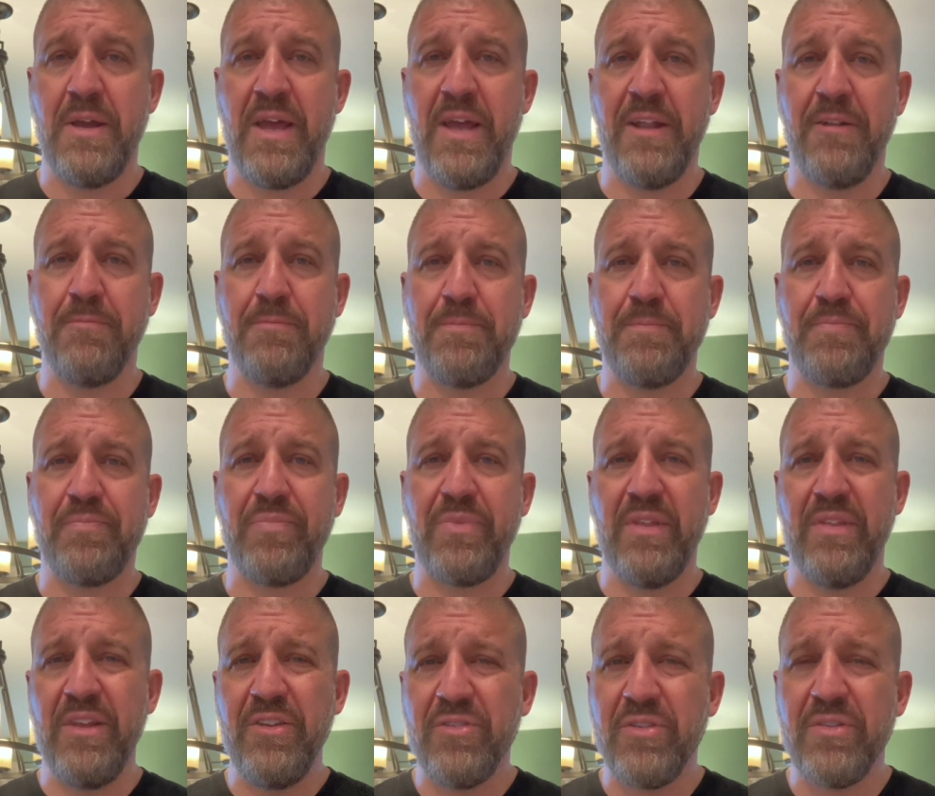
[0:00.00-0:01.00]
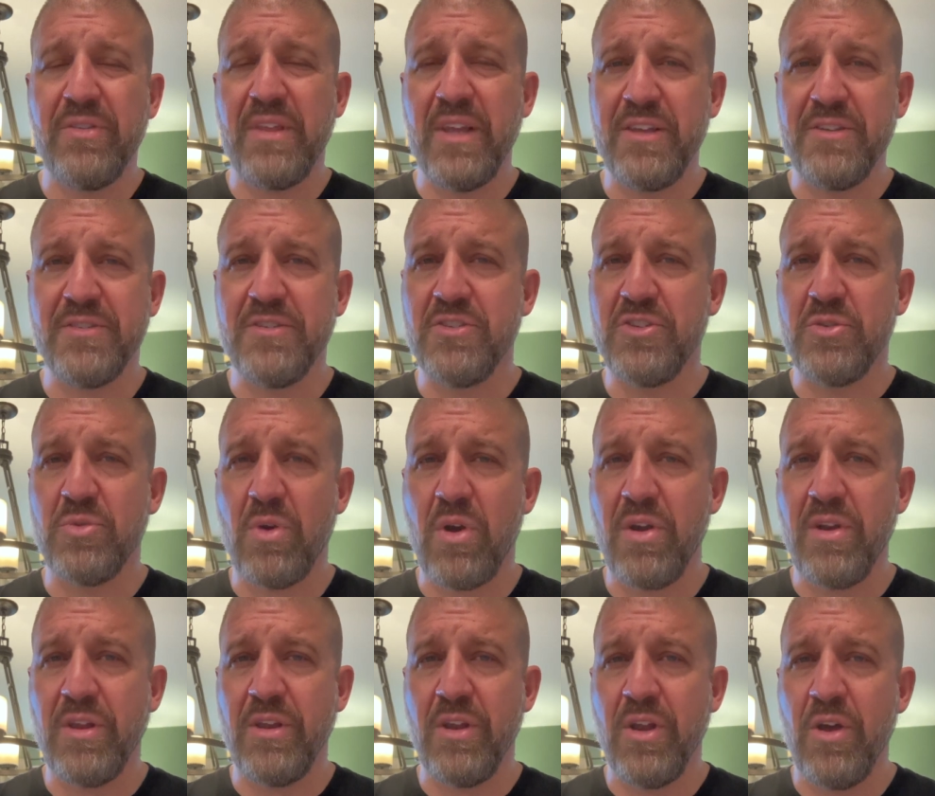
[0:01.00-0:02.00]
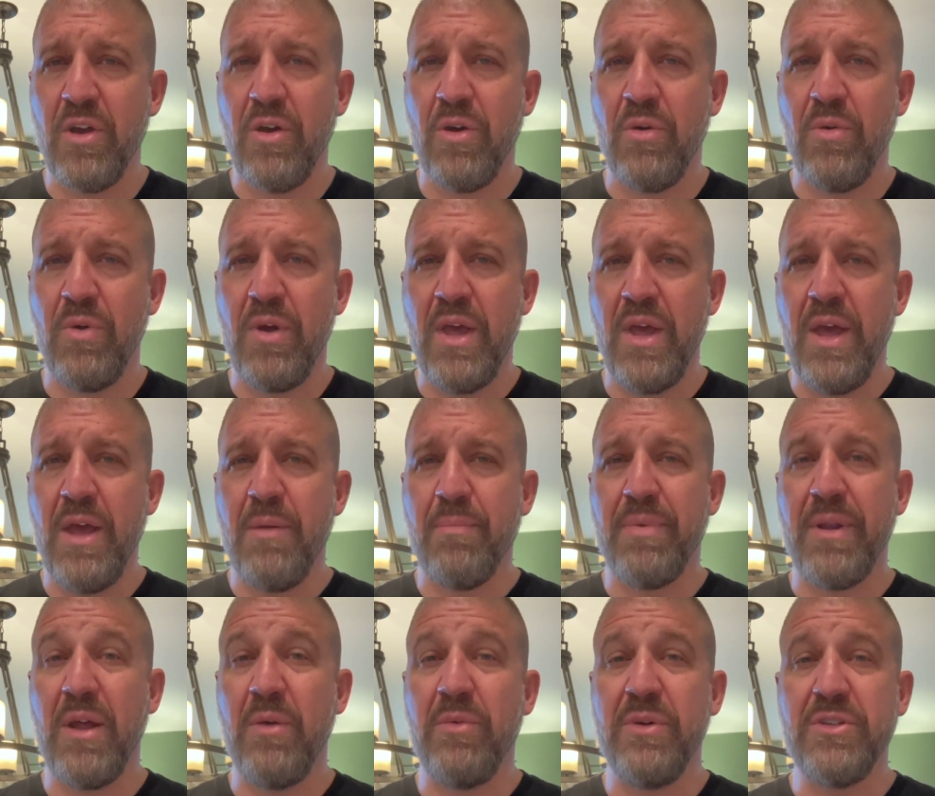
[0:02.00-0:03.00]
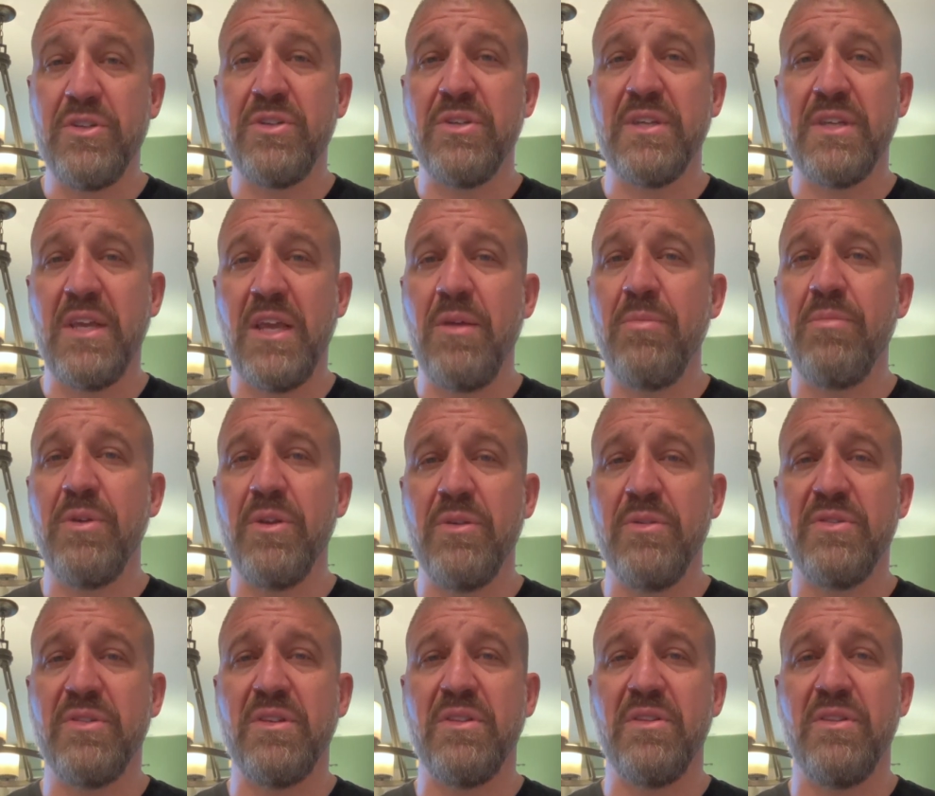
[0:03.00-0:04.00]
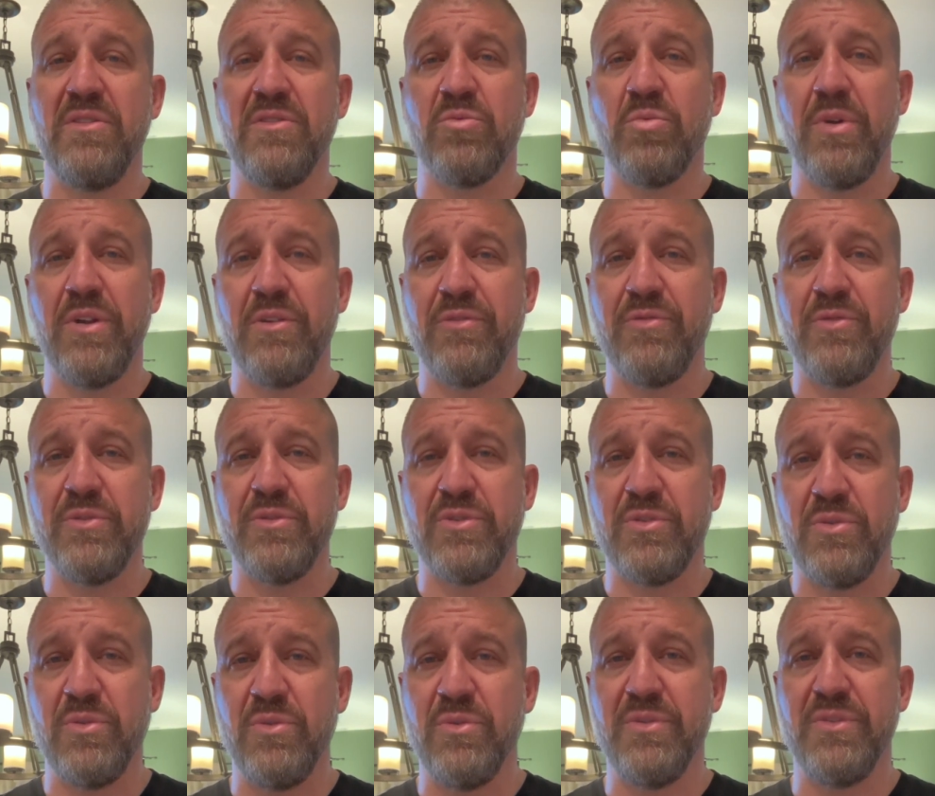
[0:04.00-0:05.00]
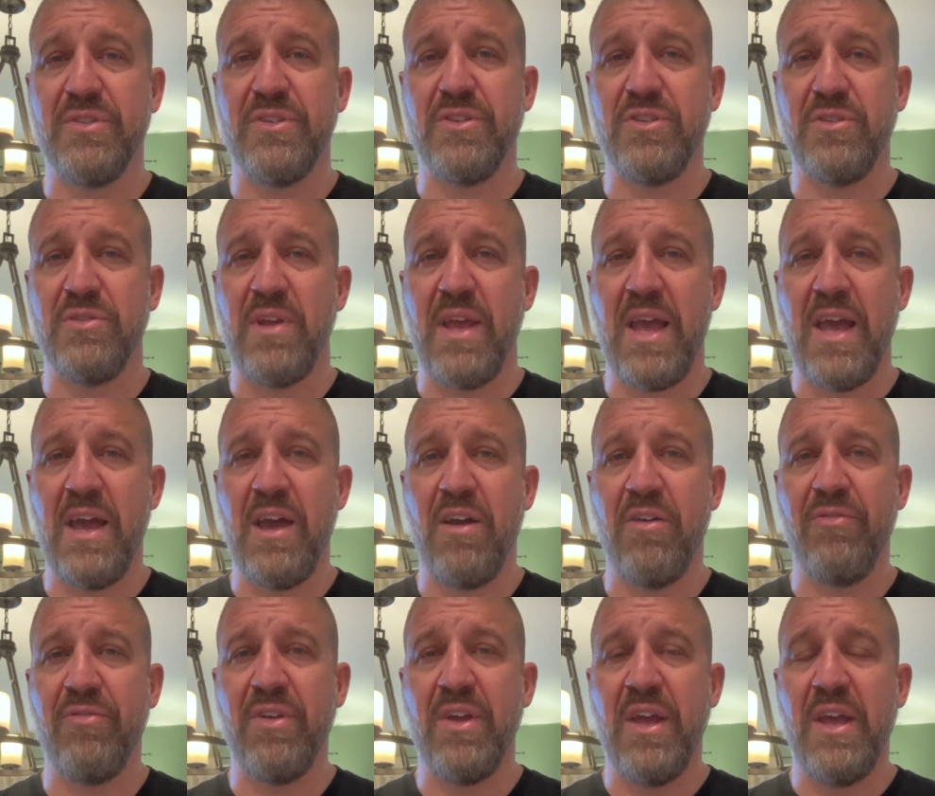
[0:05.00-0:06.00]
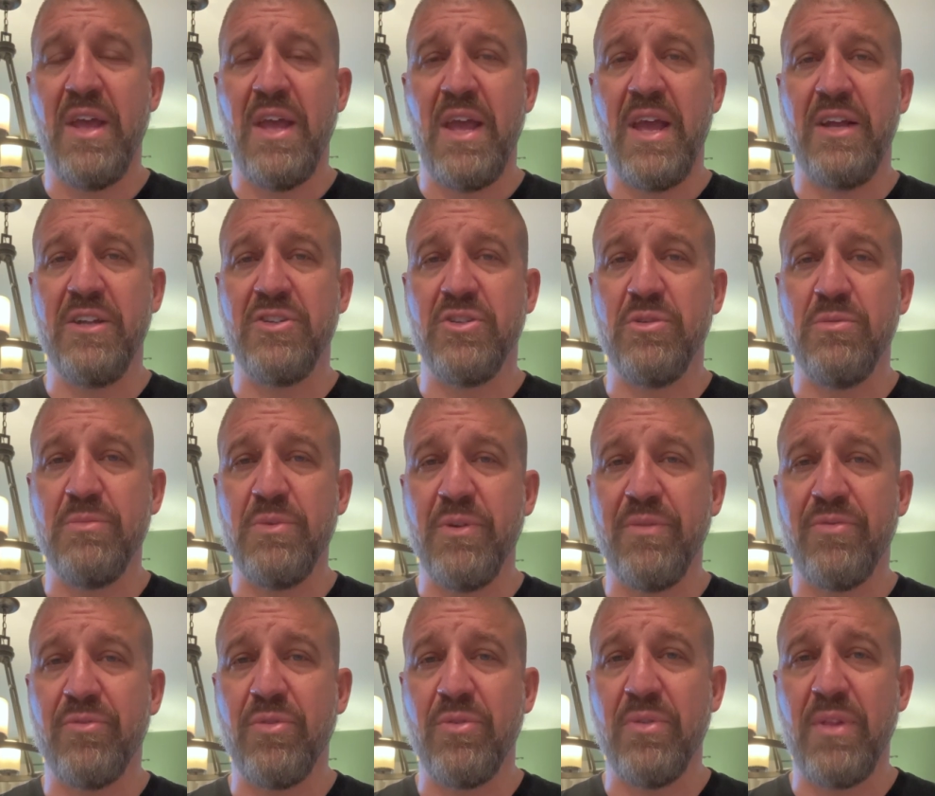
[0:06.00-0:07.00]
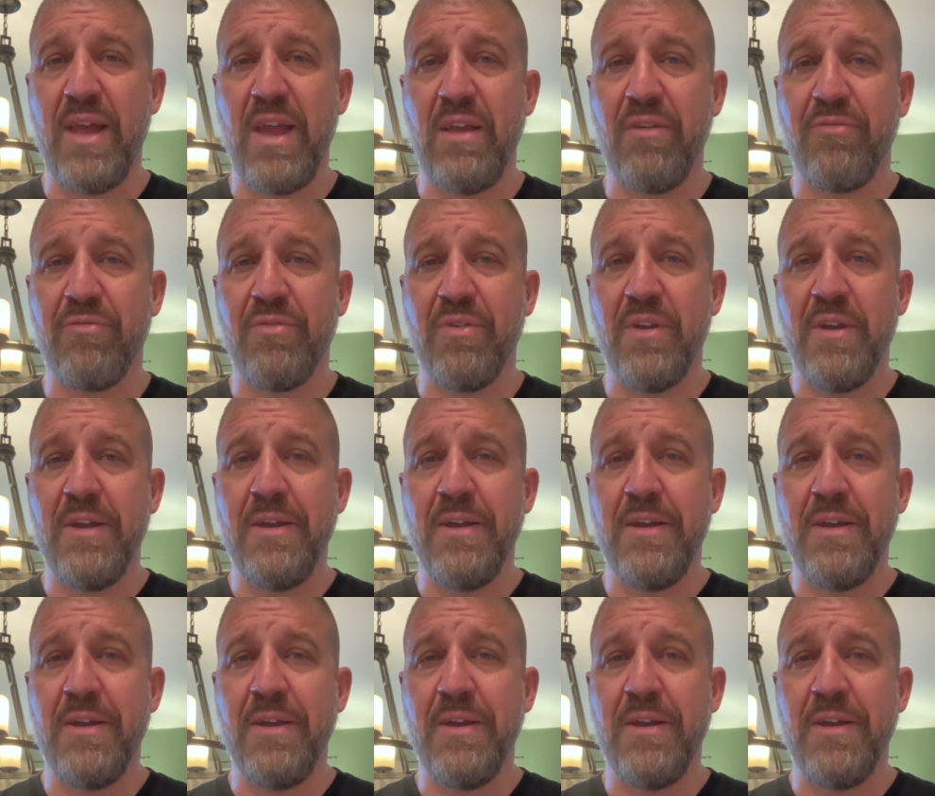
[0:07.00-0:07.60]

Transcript: And these are things that you already know, but I want you to keep using these wonderful tools that you have as you move through life.